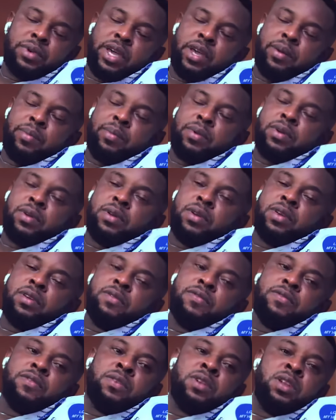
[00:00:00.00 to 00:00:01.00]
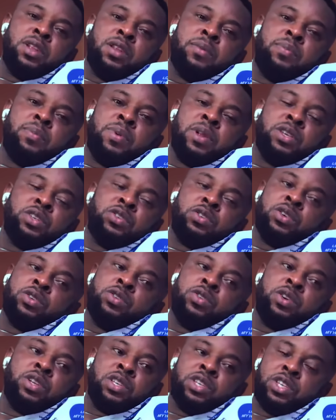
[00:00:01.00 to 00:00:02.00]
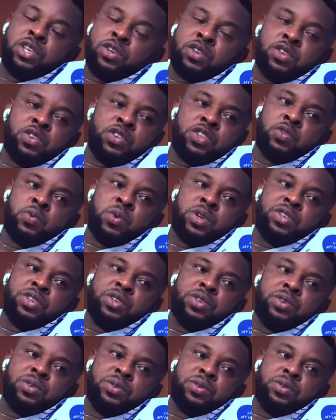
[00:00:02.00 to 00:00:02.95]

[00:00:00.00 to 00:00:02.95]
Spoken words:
Babe, if only the place you're going is inconsequential.